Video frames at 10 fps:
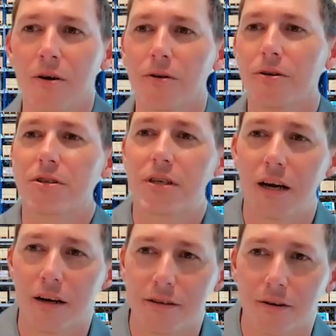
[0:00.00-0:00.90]
or they're
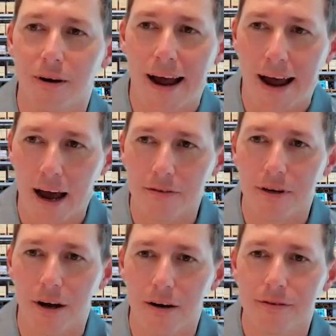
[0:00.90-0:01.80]
scared they don't have
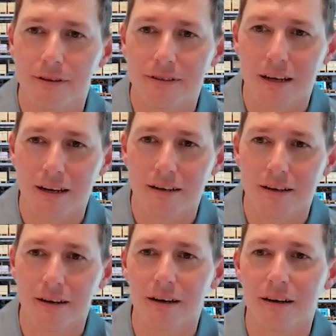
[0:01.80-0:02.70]
enough of the
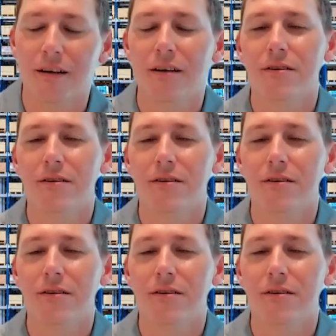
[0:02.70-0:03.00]
data.